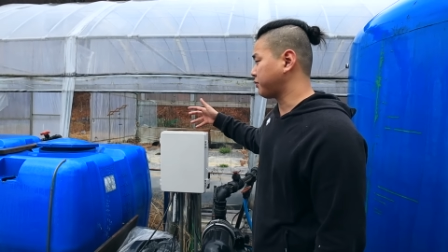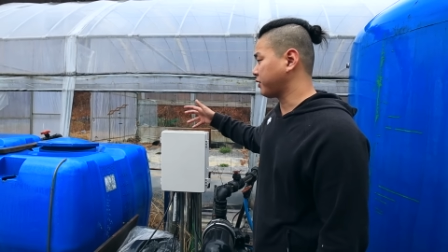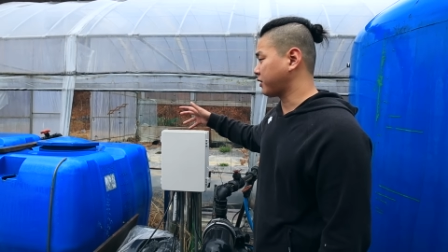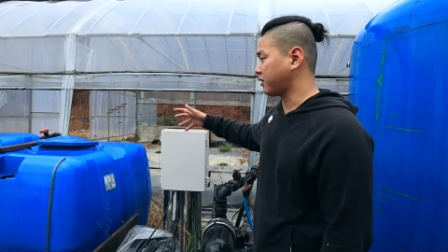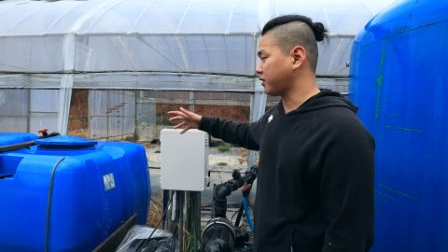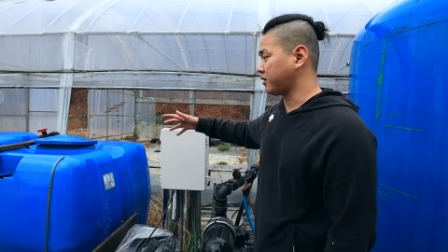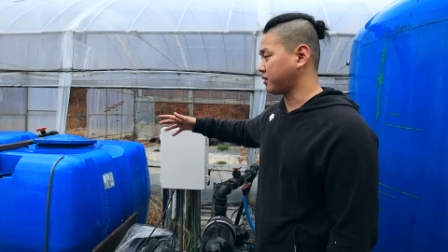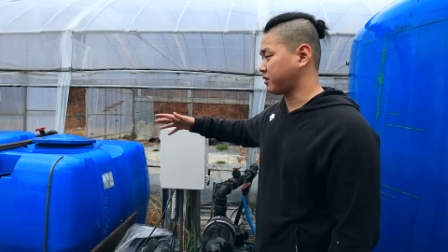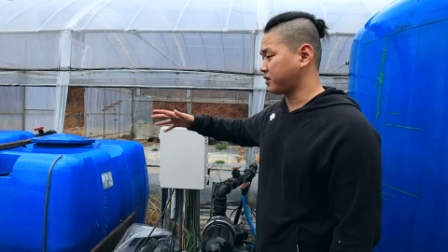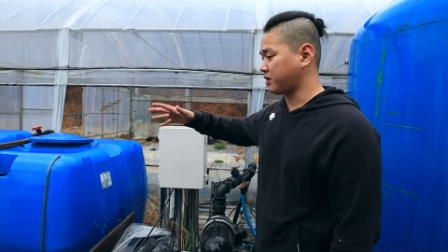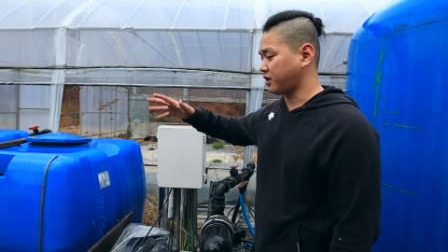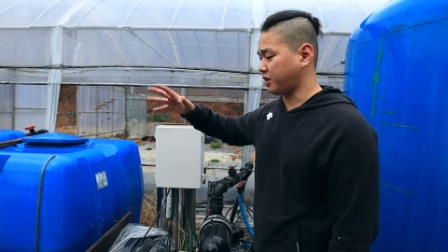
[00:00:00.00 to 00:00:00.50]

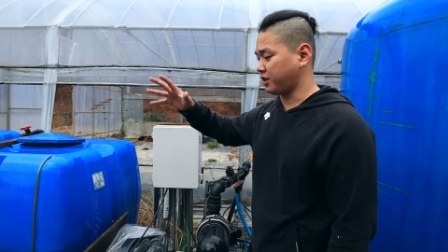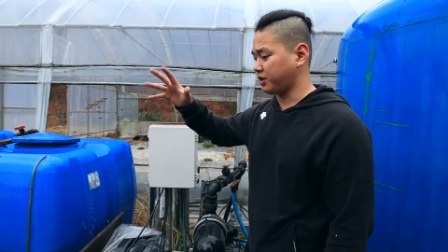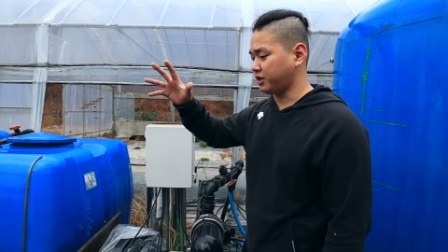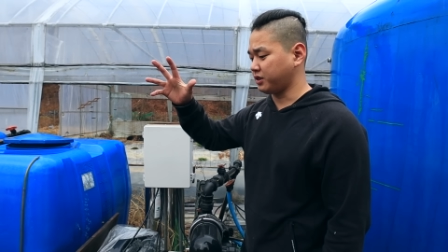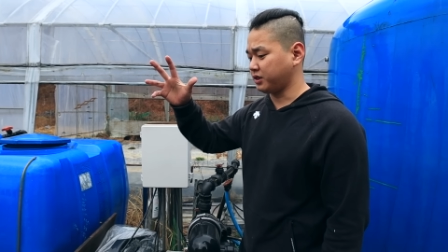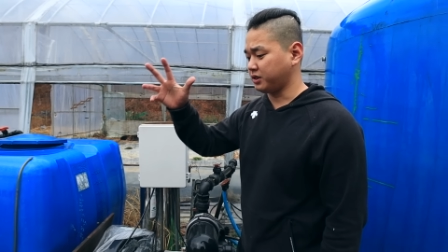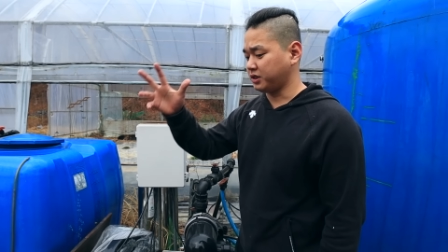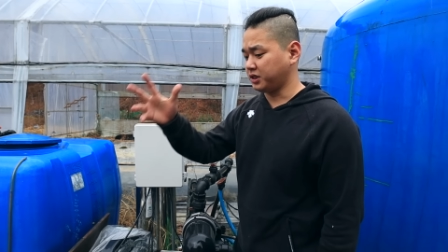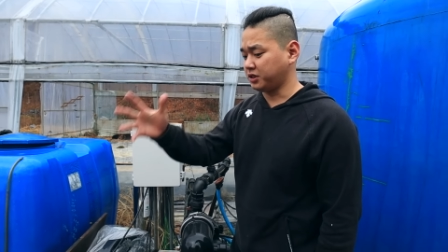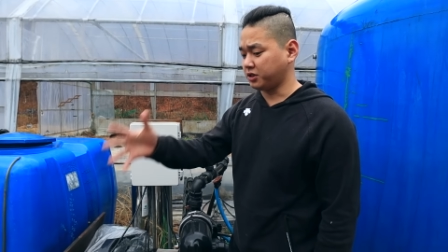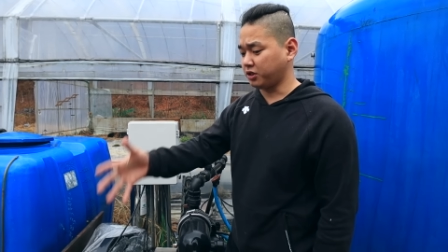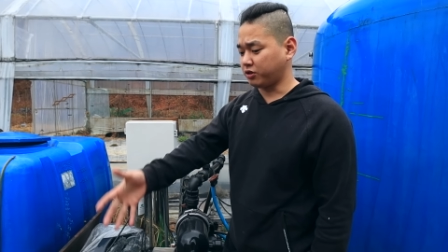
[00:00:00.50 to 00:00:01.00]
because the,
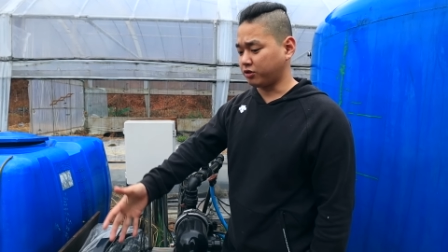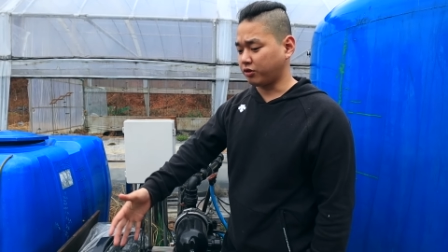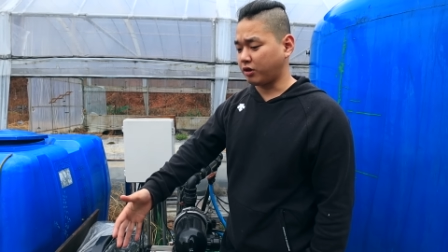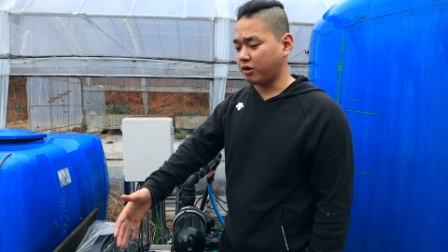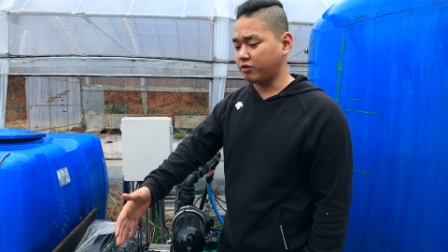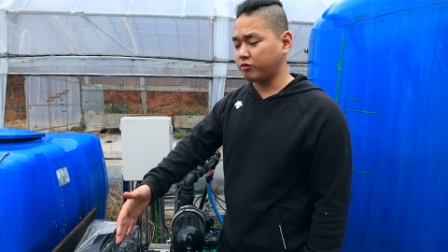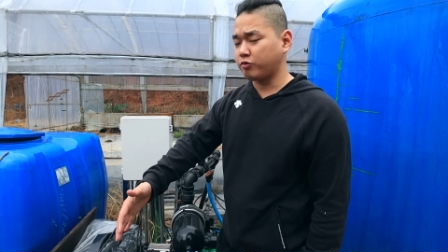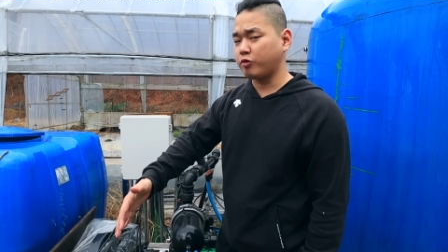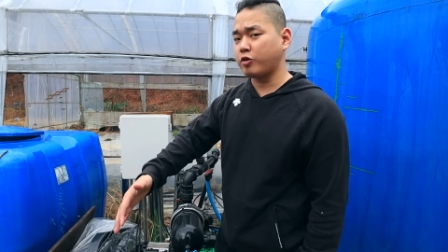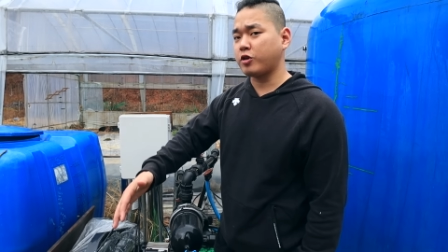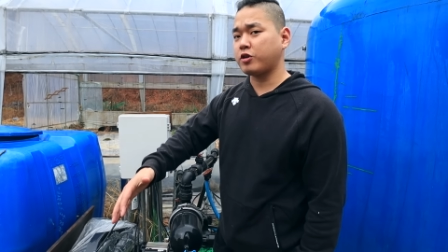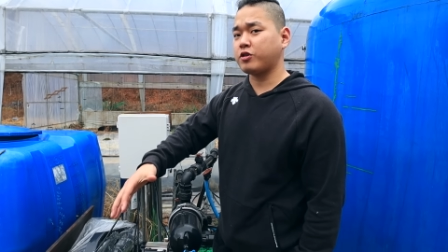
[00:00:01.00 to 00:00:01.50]
in the
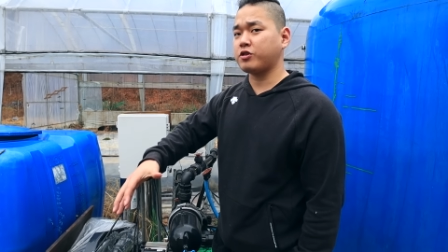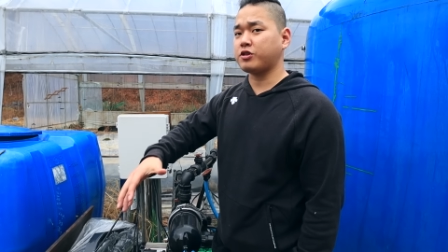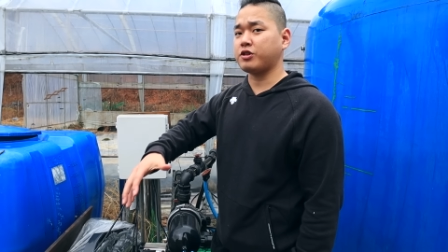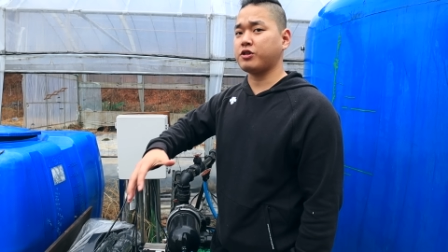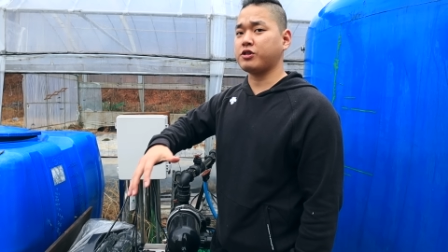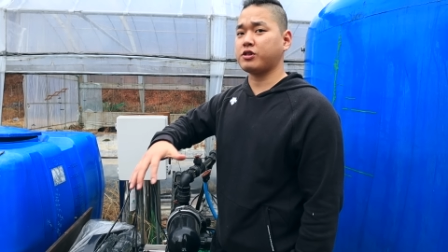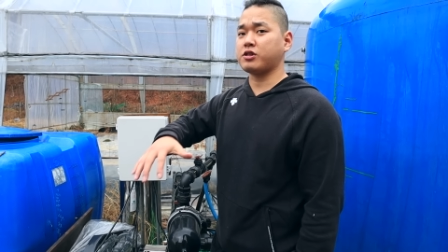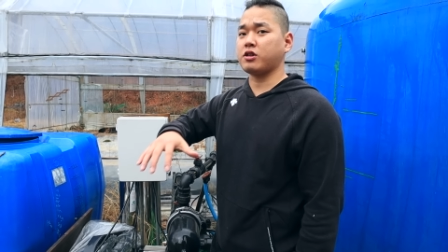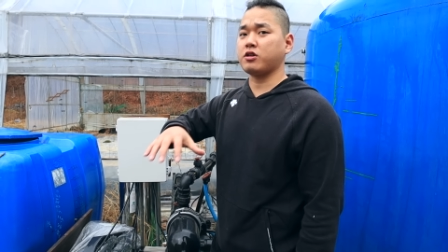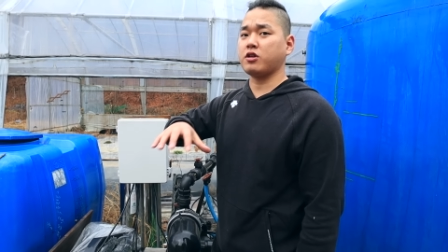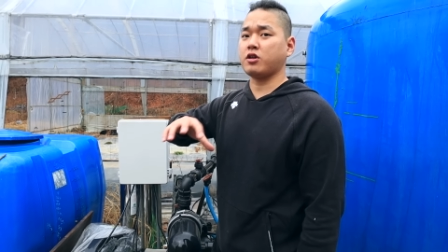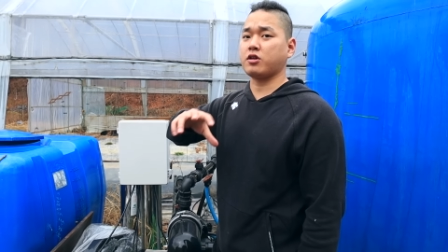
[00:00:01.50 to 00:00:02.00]
groundwater
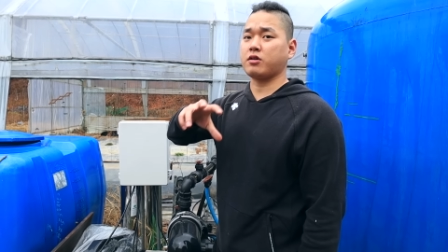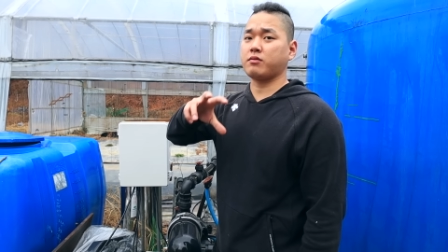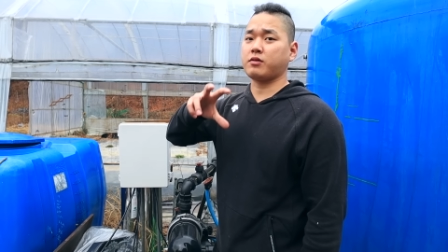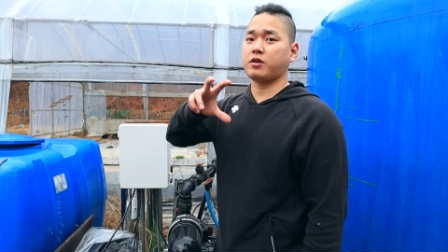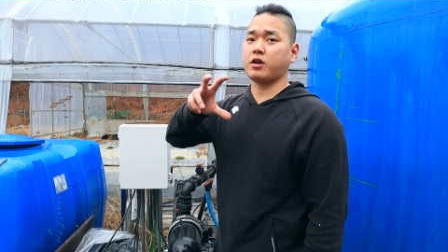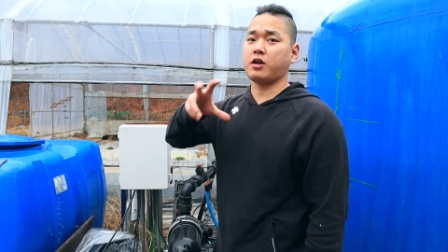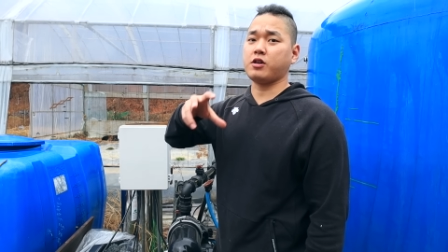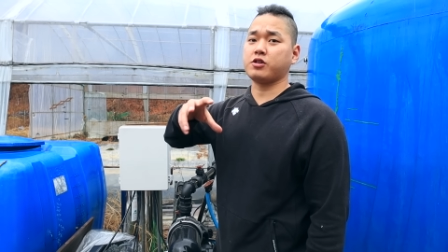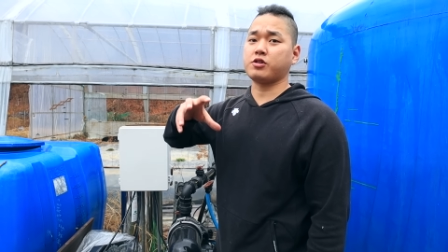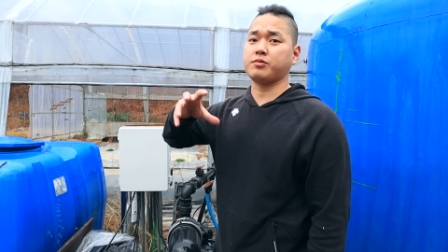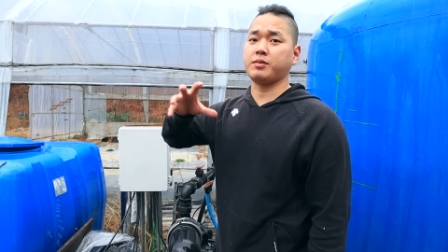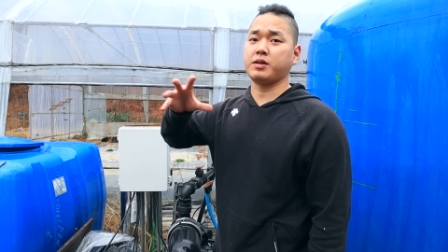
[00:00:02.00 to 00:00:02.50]
there's a lot of
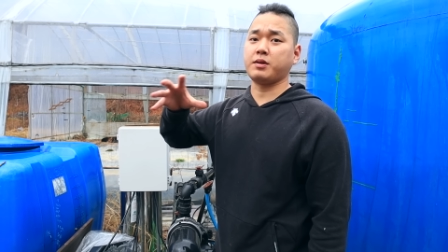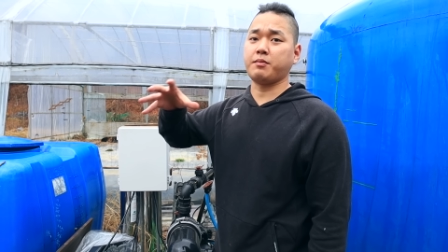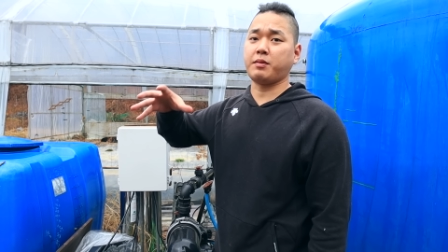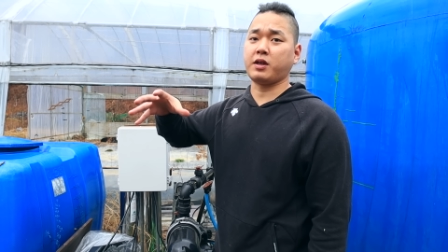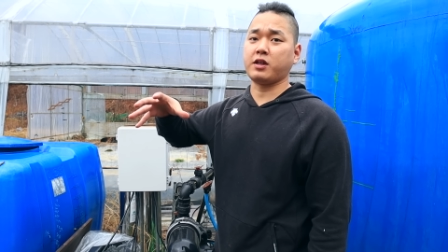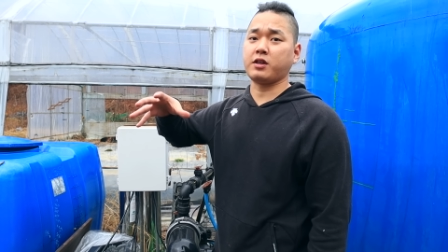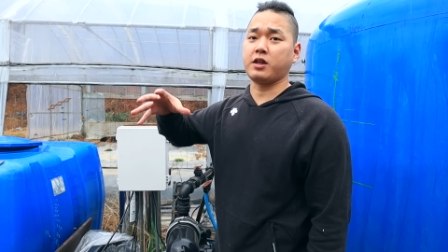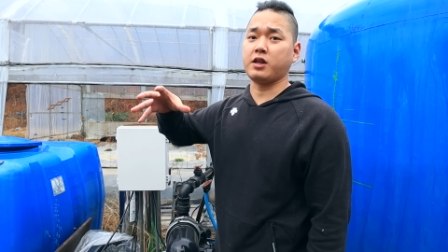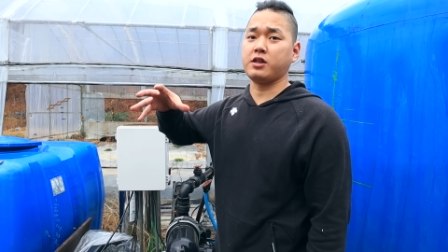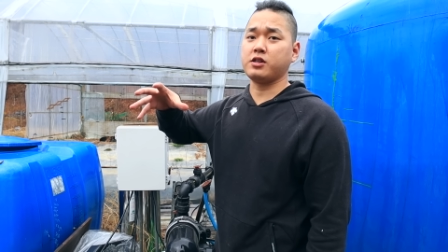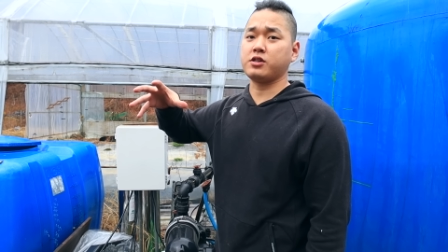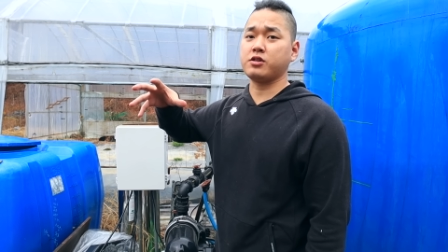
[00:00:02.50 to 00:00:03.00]
calcium and
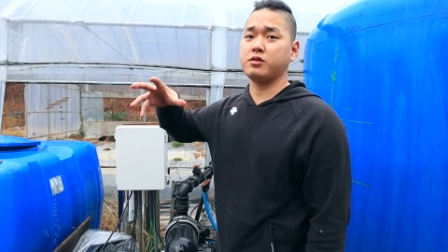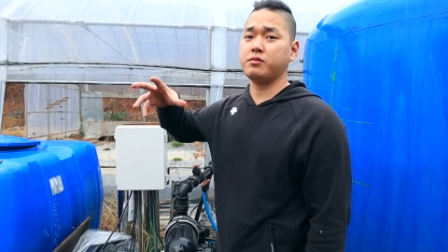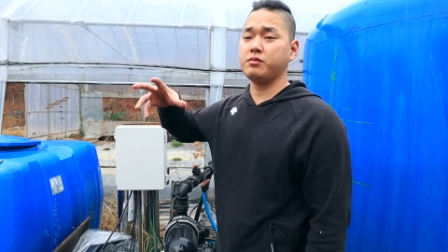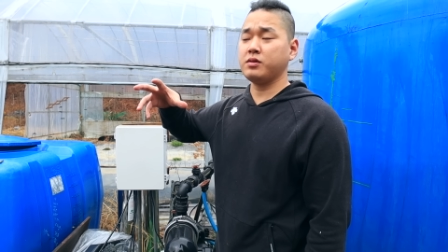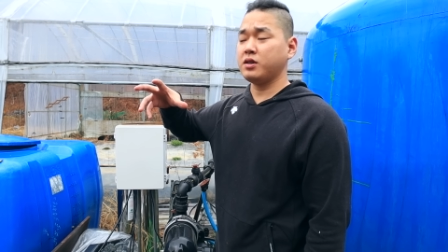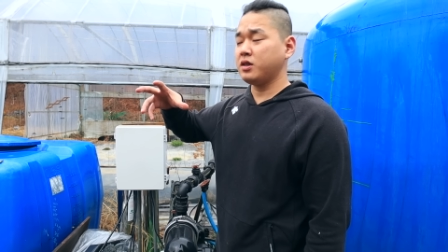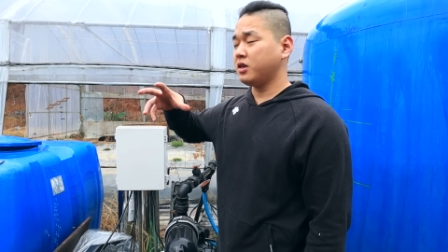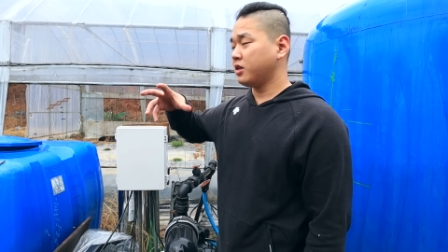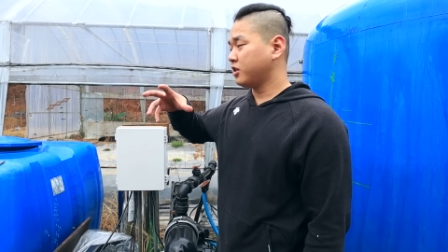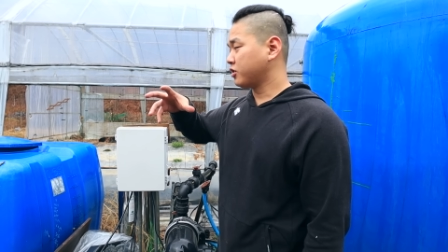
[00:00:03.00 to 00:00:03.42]
magnesium.